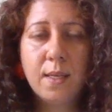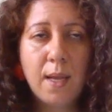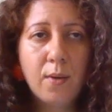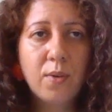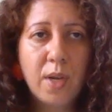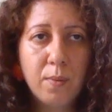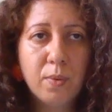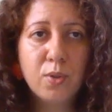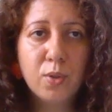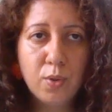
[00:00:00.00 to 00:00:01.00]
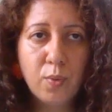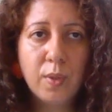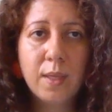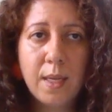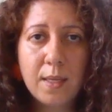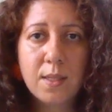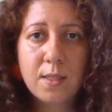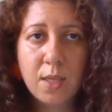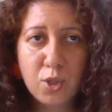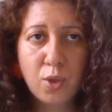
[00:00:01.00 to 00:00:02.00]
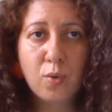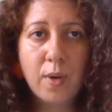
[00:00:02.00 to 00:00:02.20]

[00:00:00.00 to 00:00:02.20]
and now they're able to do it in the session